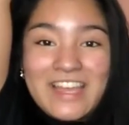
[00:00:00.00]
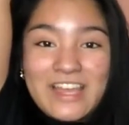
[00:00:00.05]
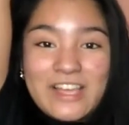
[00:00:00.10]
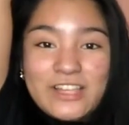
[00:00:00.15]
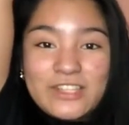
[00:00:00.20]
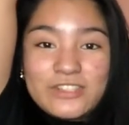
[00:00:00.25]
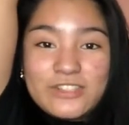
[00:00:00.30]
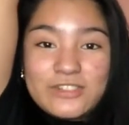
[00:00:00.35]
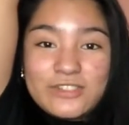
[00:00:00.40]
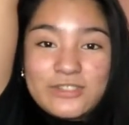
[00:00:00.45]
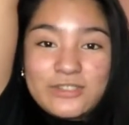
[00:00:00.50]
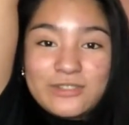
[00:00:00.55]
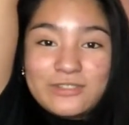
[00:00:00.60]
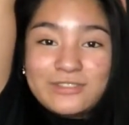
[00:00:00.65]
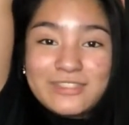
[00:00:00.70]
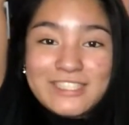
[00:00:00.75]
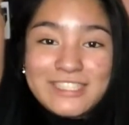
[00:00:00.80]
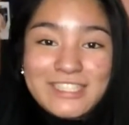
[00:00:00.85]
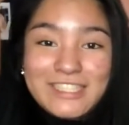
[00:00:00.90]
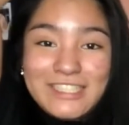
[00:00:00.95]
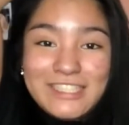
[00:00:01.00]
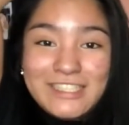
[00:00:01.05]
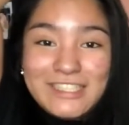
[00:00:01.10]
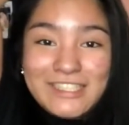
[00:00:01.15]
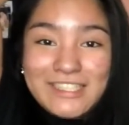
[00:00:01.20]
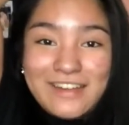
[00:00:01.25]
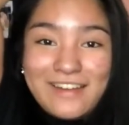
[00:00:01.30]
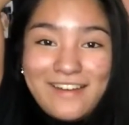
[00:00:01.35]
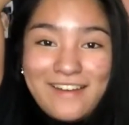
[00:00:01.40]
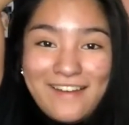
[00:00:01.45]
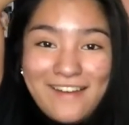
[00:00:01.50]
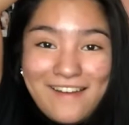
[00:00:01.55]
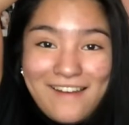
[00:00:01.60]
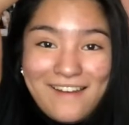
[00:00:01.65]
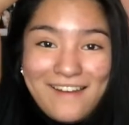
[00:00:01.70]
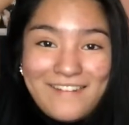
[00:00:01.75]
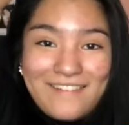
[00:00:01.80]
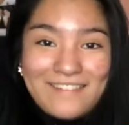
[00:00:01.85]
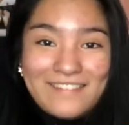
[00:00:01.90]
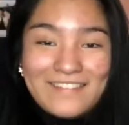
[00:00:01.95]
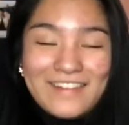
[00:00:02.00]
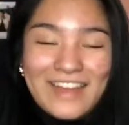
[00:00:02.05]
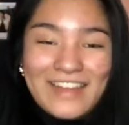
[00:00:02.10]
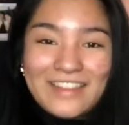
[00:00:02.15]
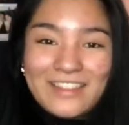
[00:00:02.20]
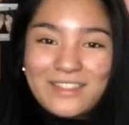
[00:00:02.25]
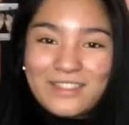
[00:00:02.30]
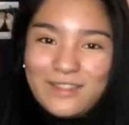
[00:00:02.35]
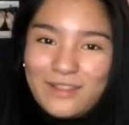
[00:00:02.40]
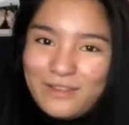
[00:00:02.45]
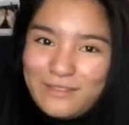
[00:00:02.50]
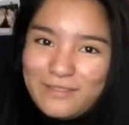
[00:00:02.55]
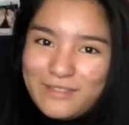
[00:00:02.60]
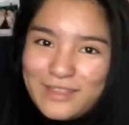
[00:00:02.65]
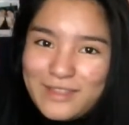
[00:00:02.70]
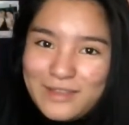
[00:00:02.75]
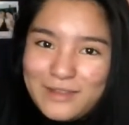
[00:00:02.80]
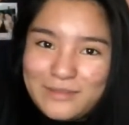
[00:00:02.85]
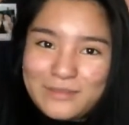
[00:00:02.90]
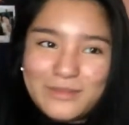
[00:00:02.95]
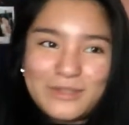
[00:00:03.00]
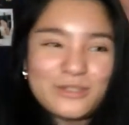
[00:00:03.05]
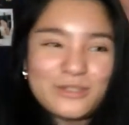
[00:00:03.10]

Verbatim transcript: So cute! I love them. They're